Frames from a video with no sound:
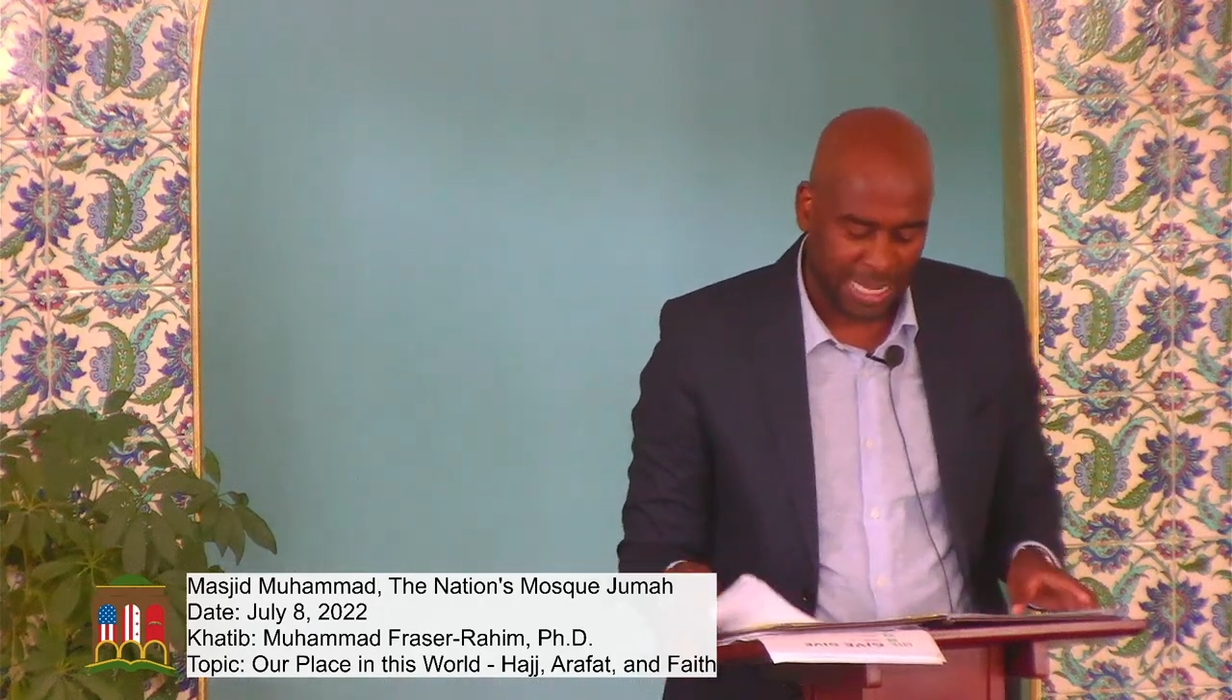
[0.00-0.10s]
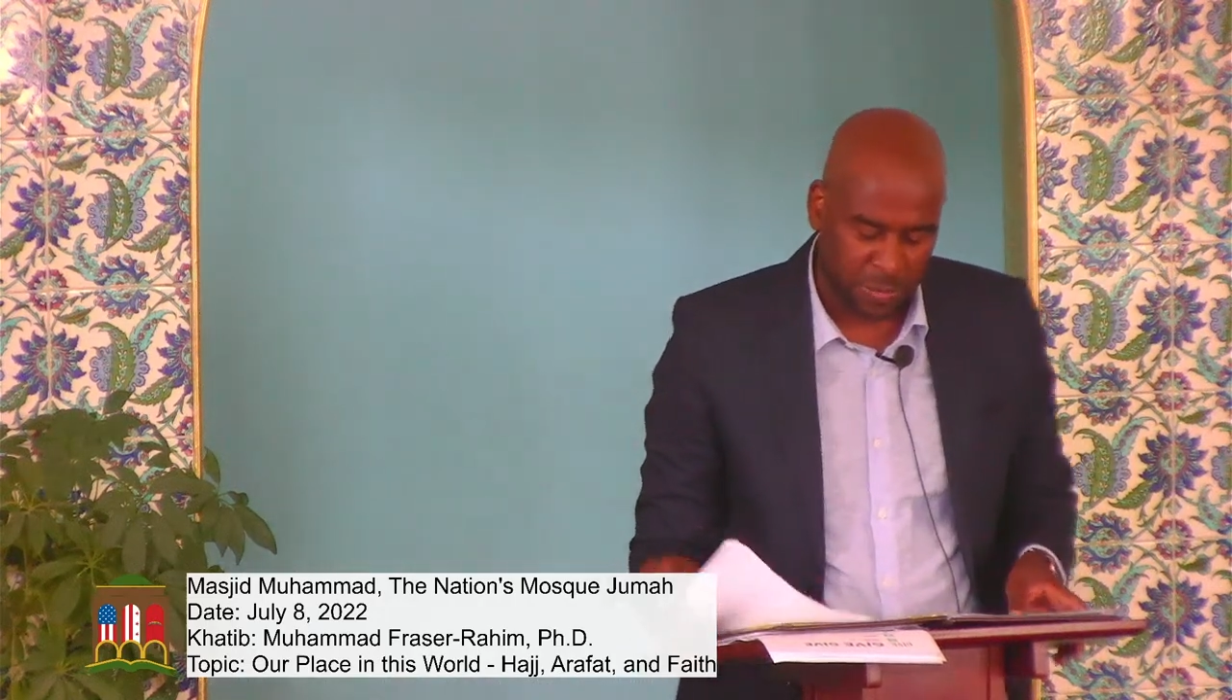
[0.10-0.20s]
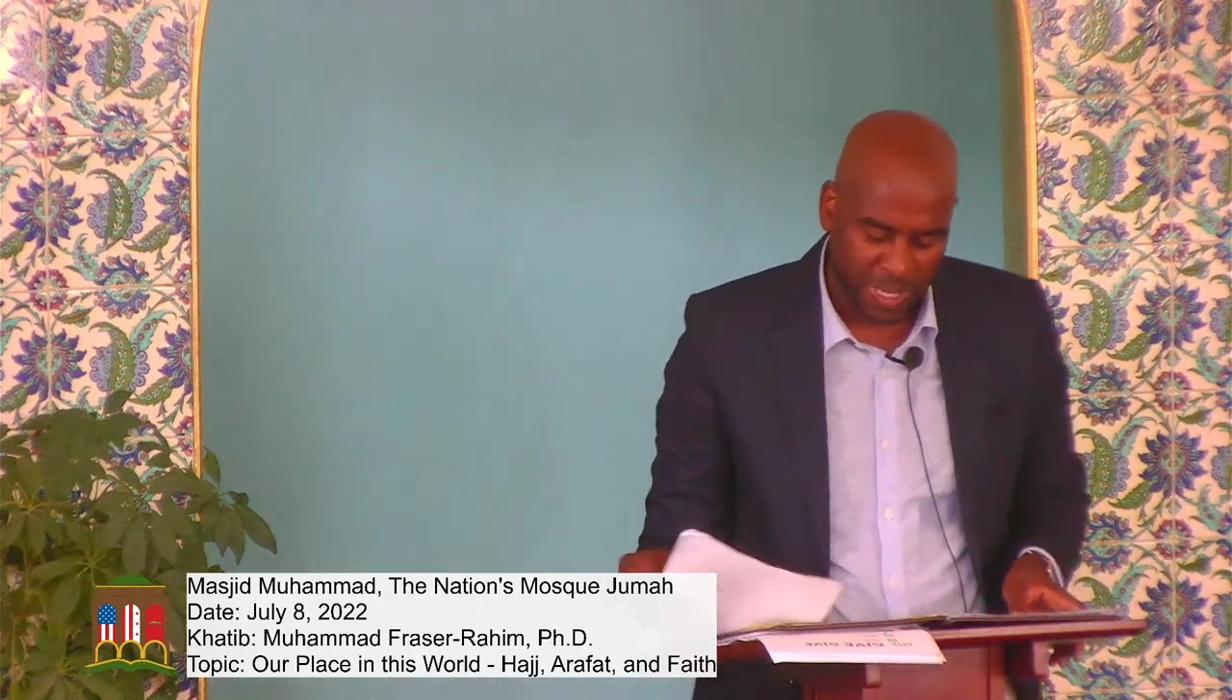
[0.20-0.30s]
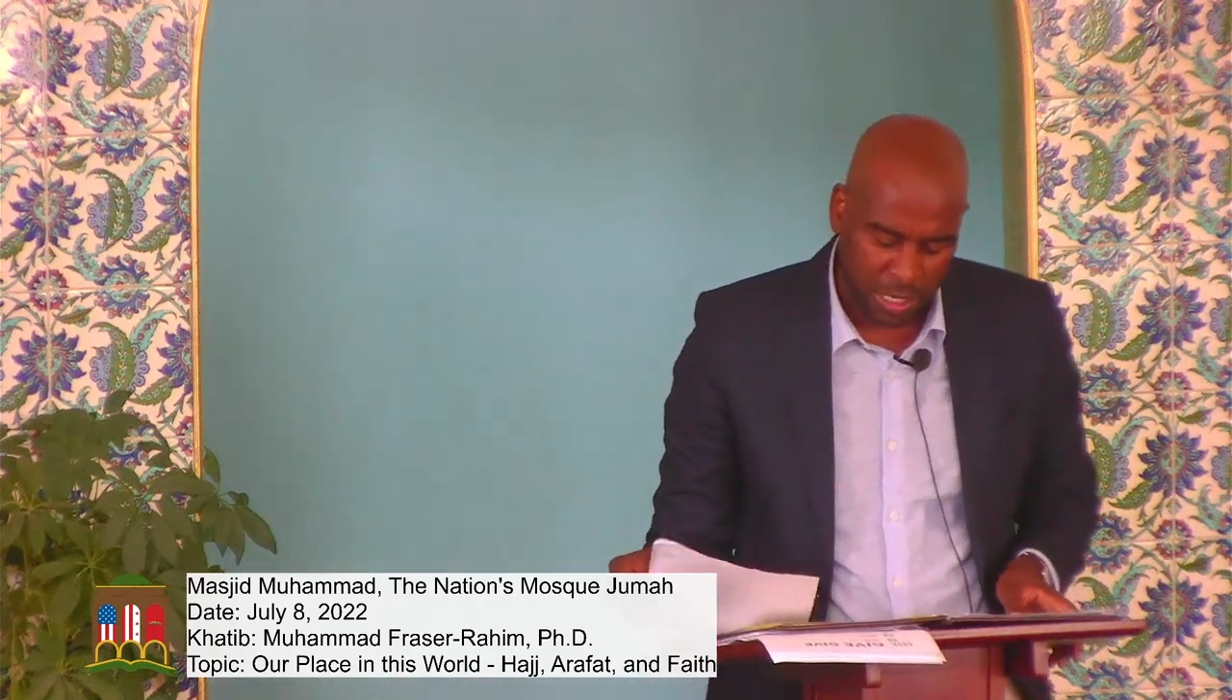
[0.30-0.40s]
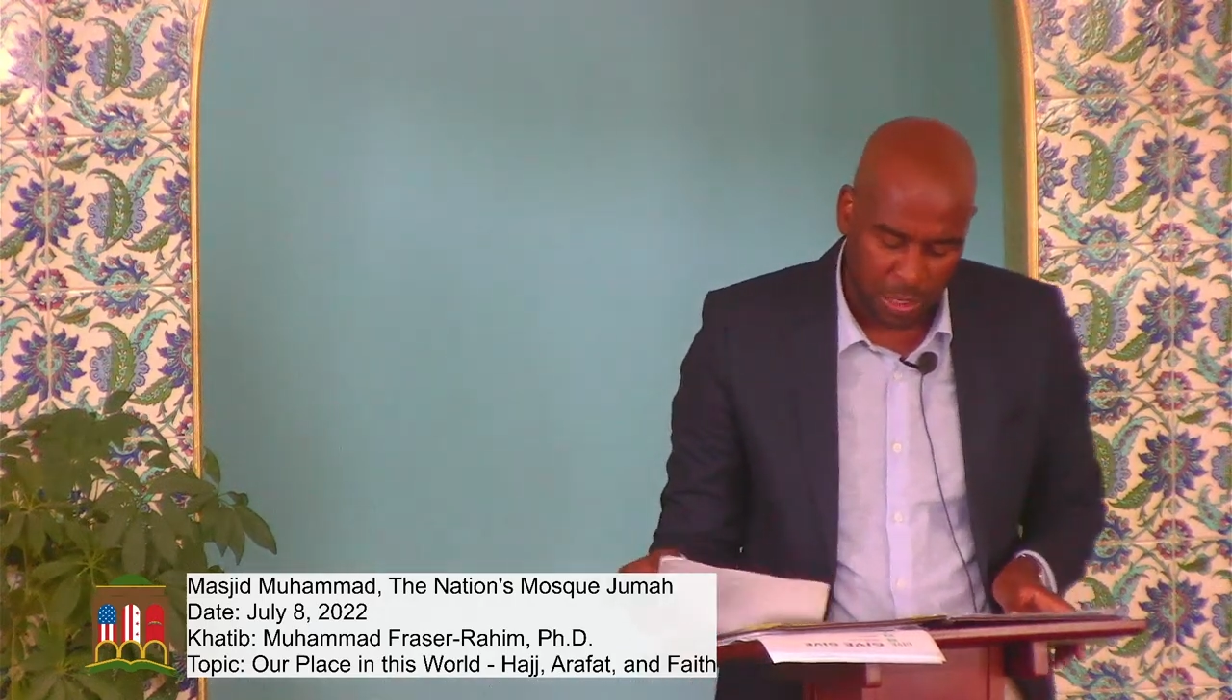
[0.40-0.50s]
as
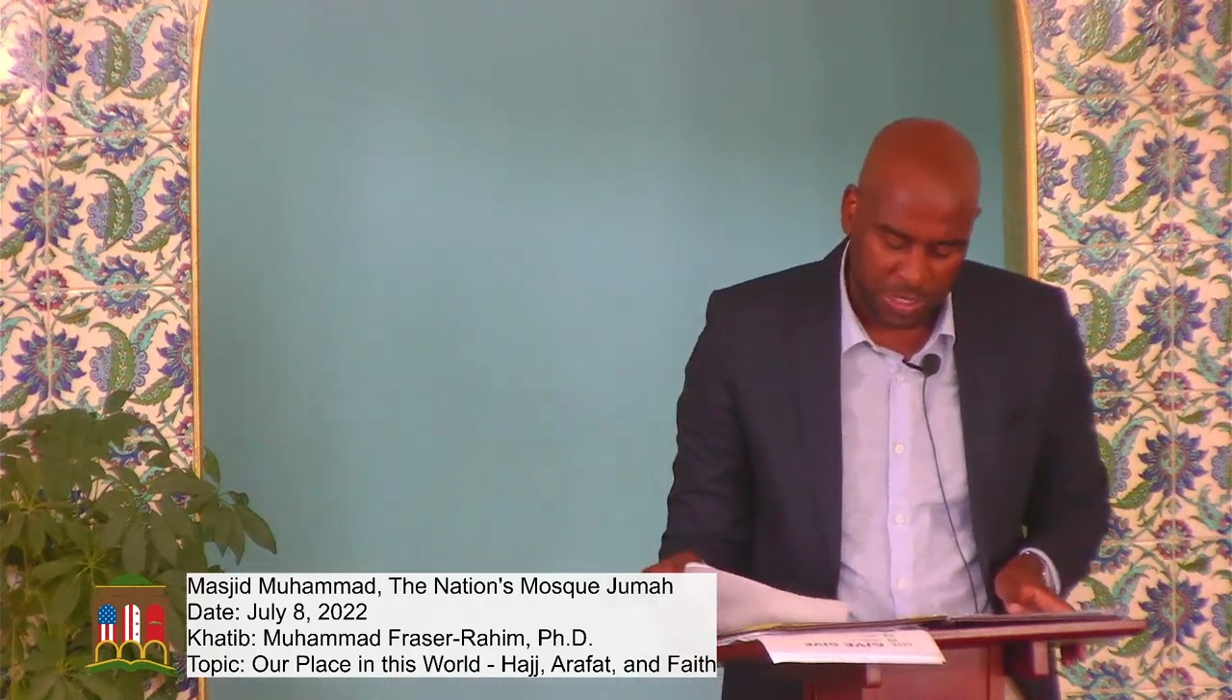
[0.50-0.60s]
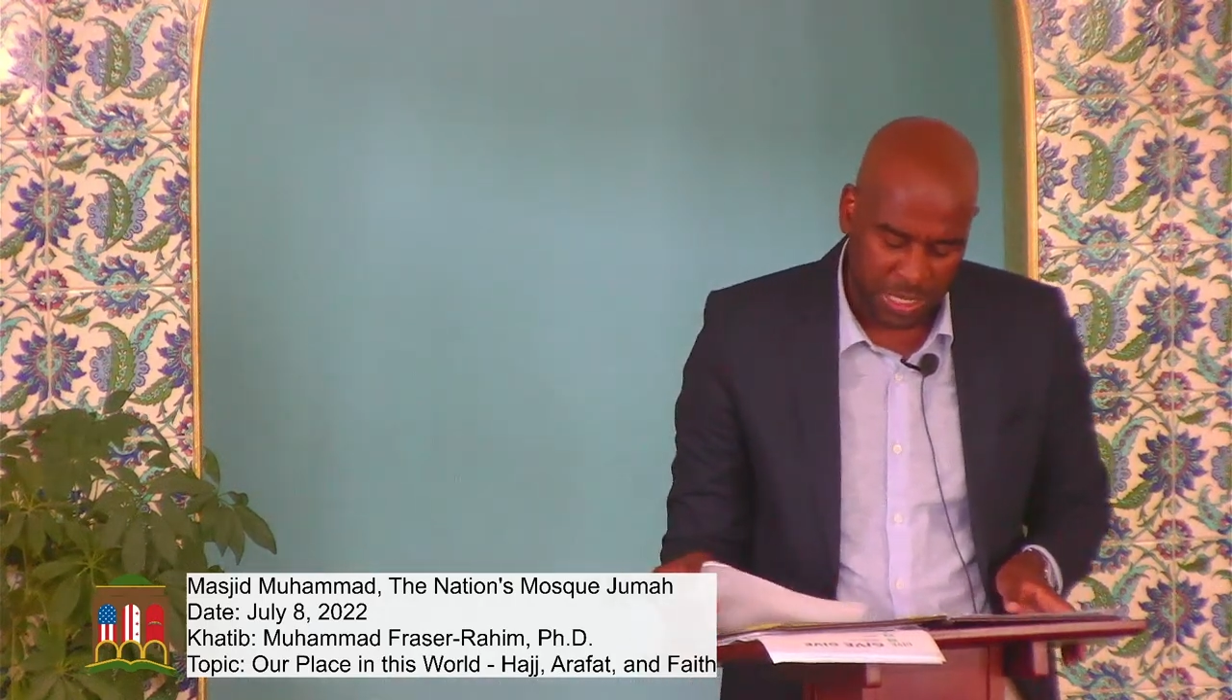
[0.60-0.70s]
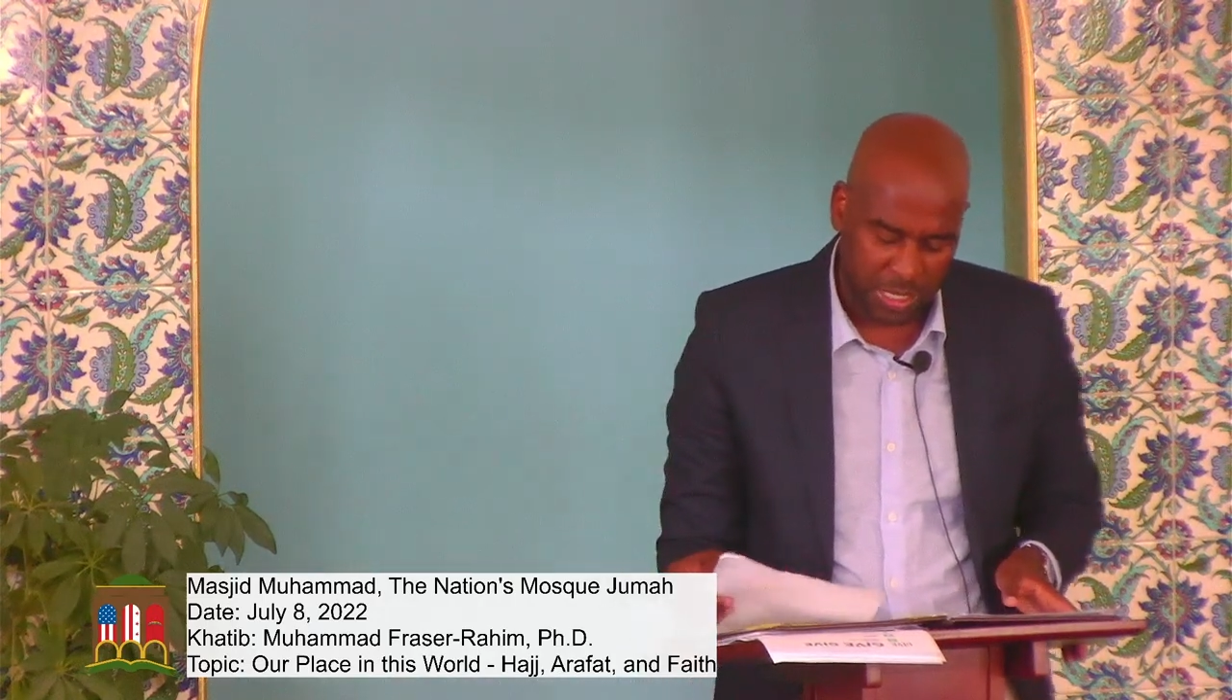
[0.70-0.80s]
we close in